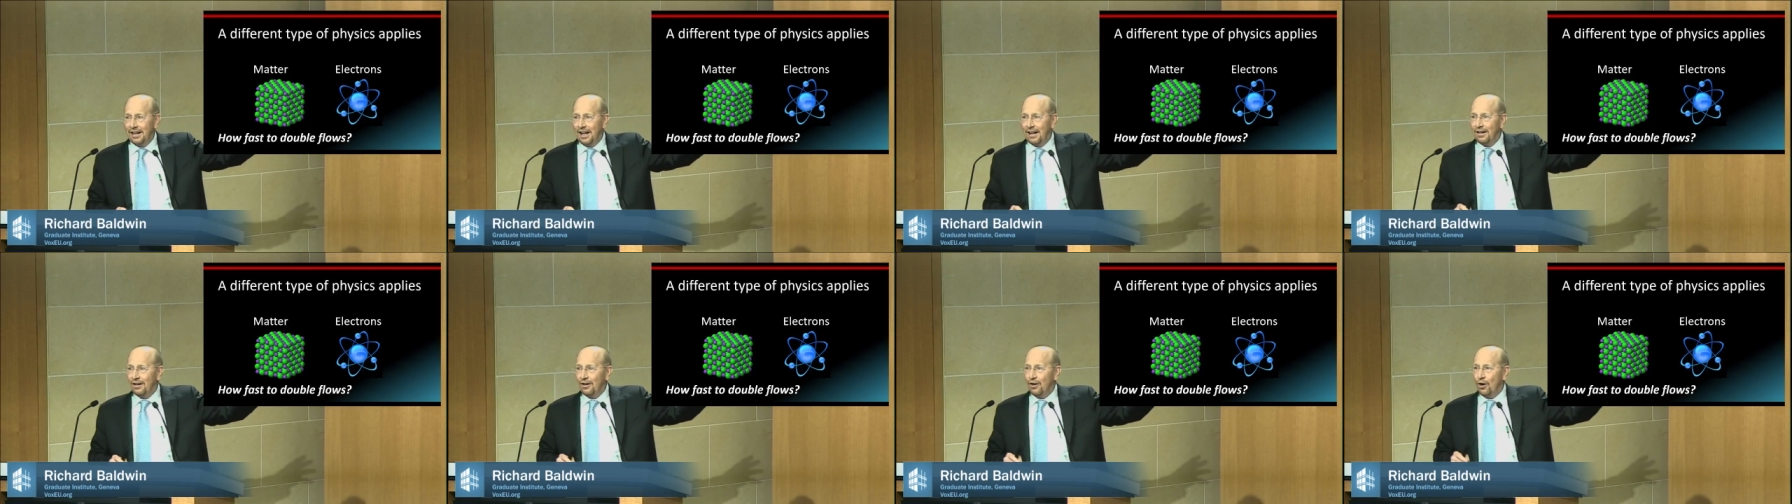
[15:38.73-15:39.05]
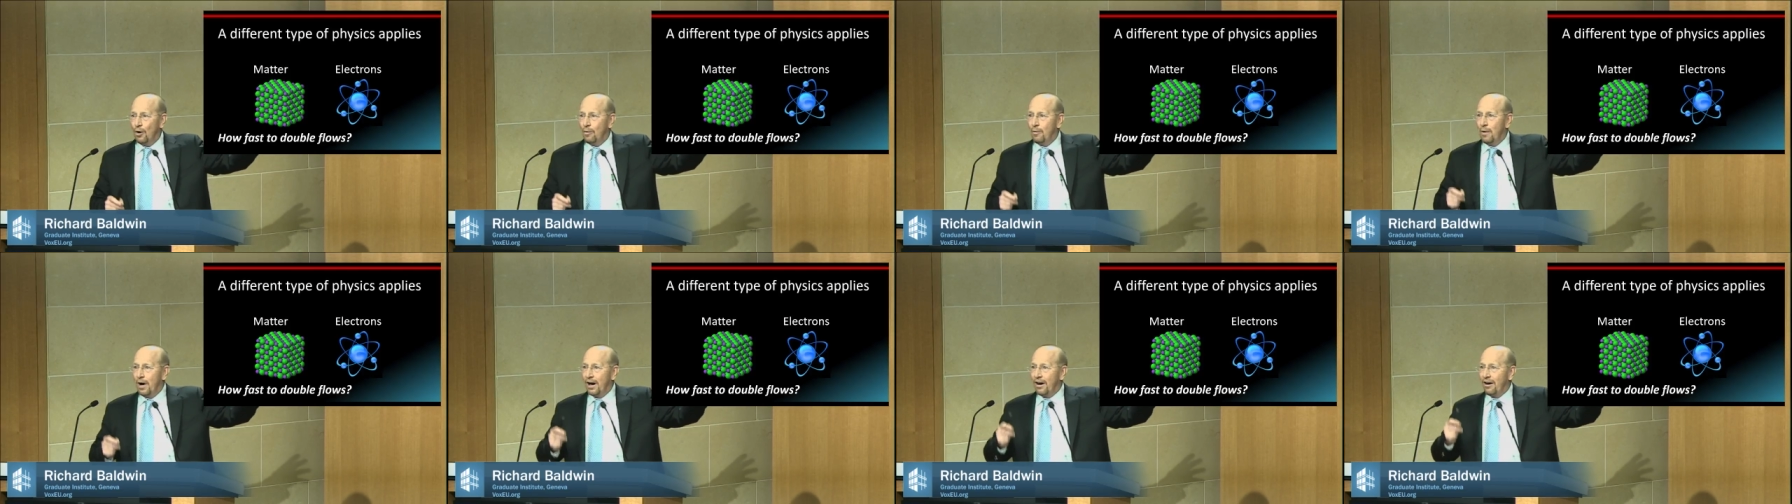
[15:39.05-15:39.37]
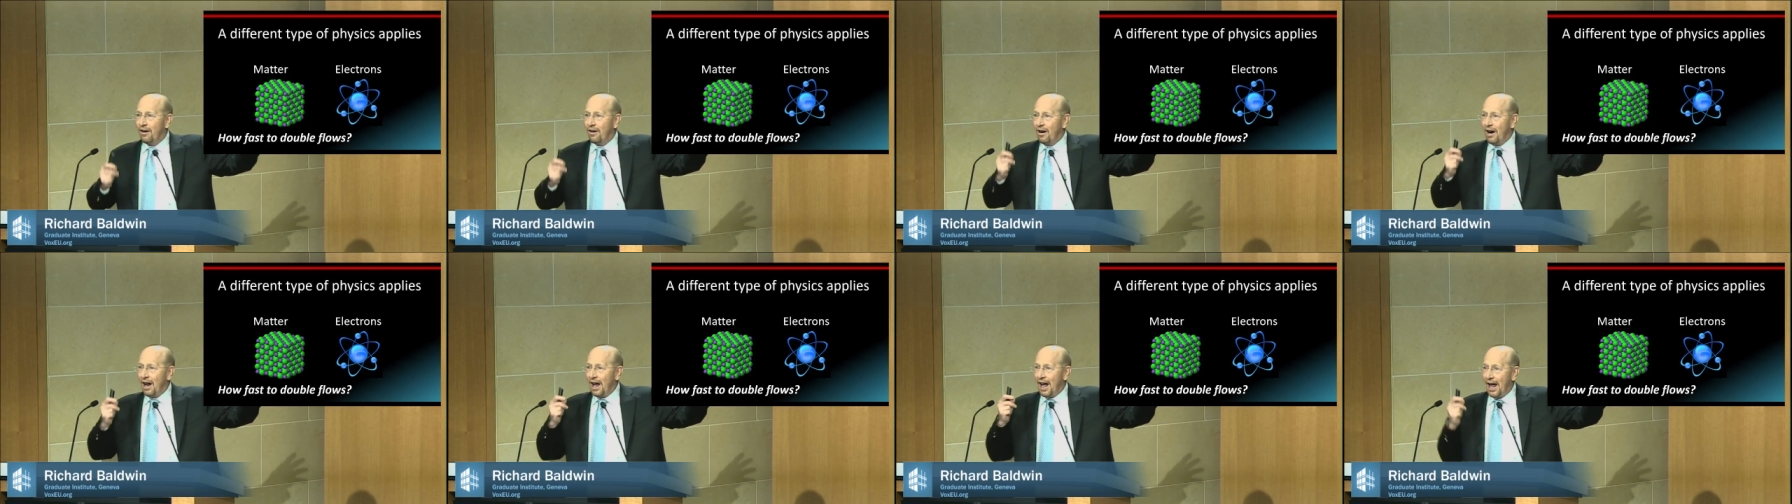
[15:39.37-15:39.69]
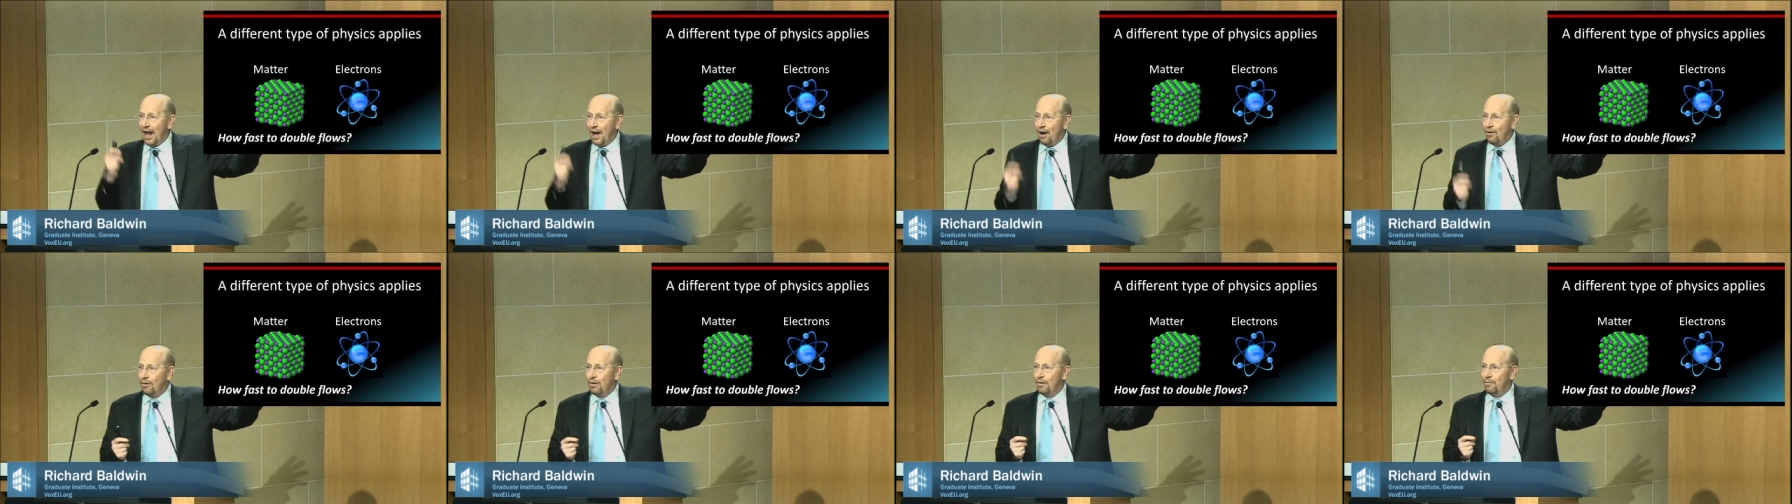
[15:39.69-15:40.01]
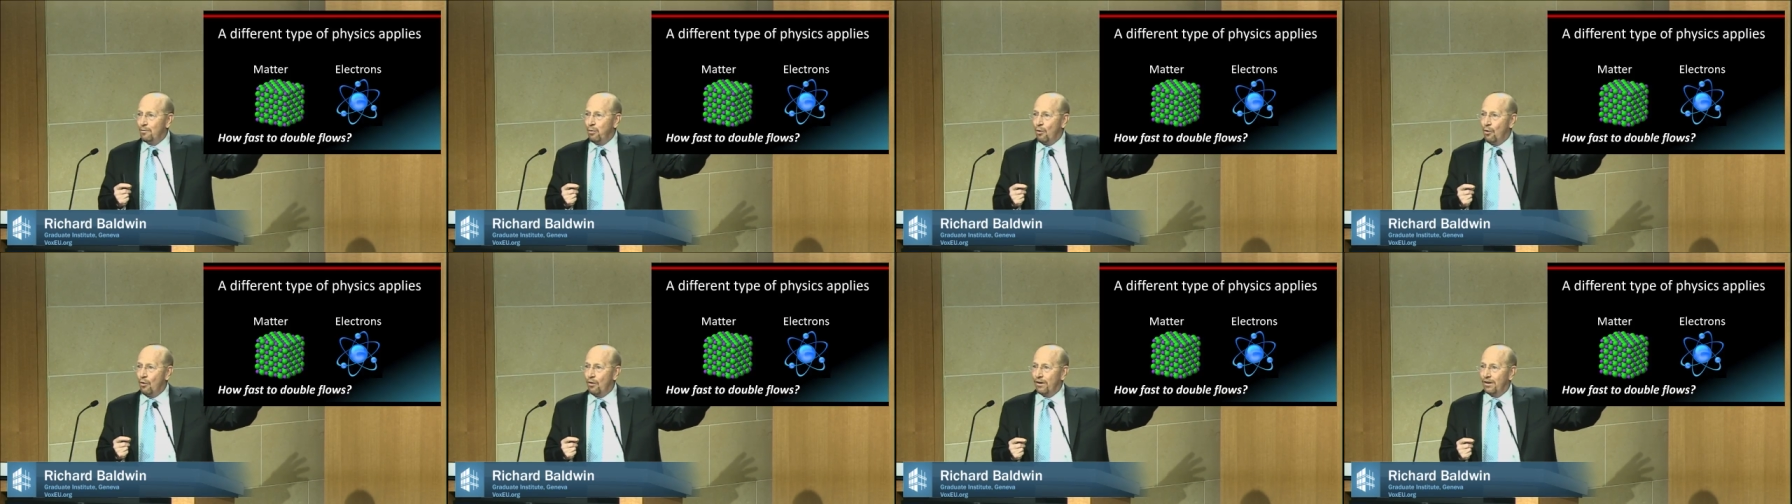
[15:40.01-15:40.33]
that no matter how
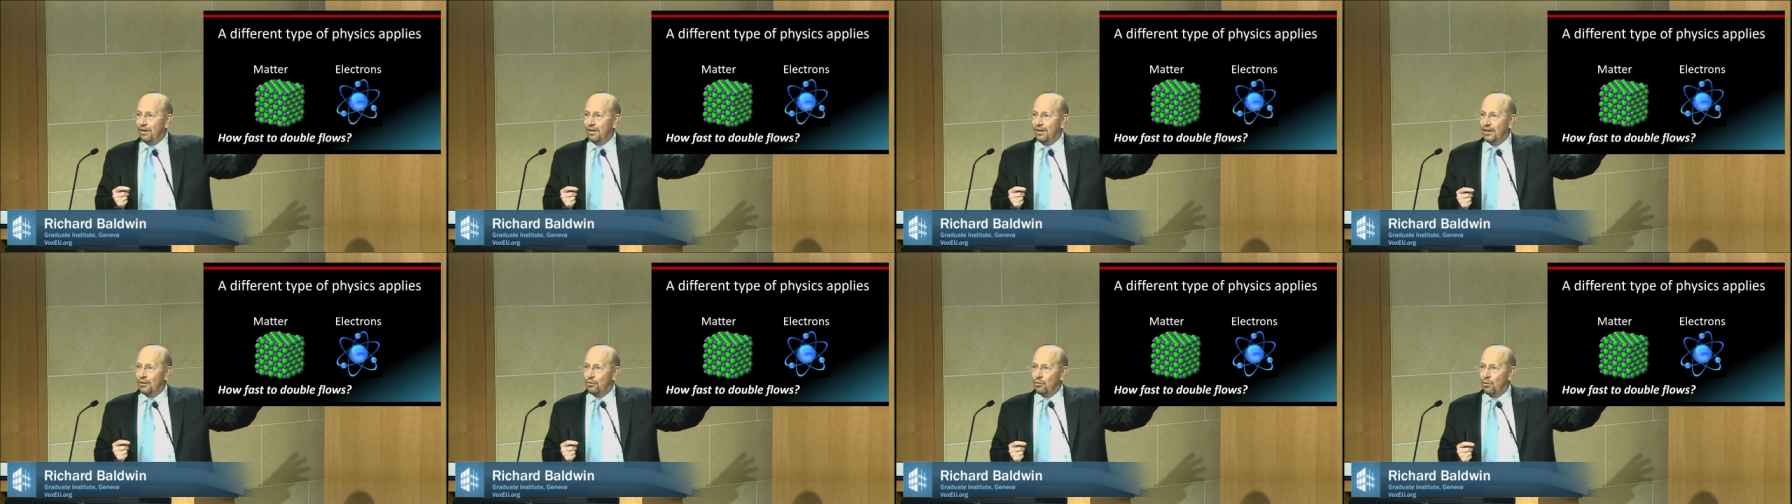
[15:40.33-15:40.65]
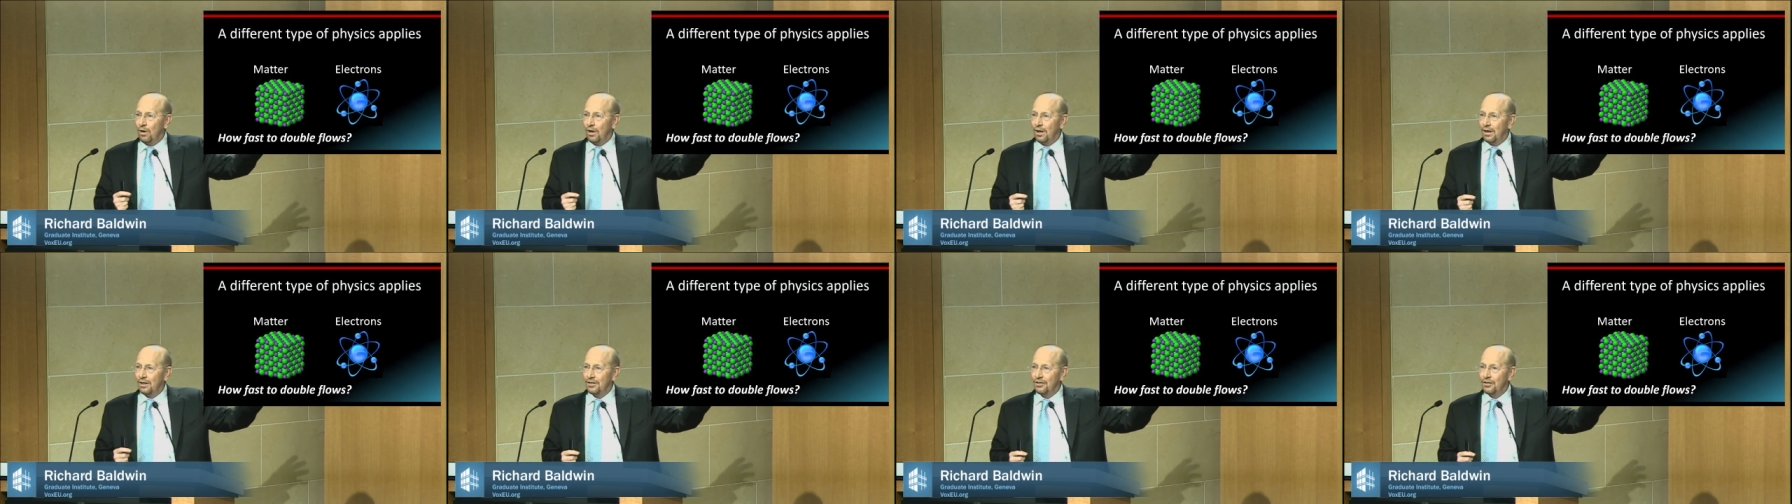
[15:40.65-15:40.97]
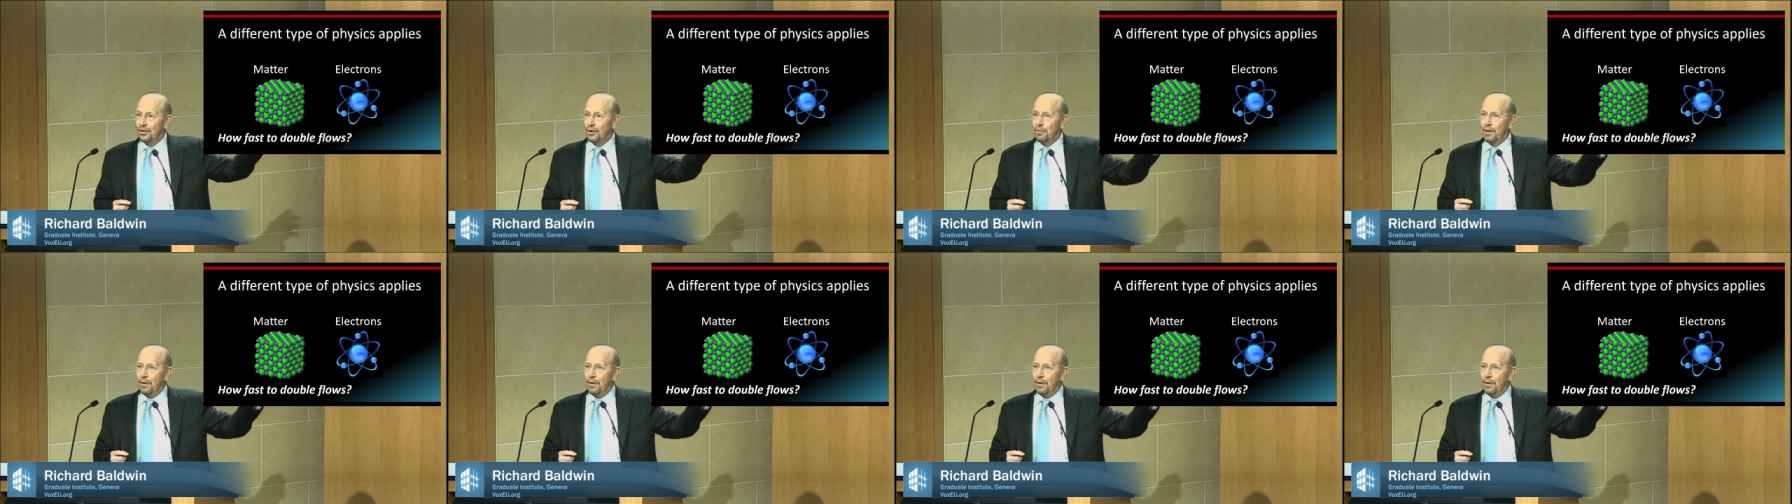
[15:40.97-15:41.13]
important it was,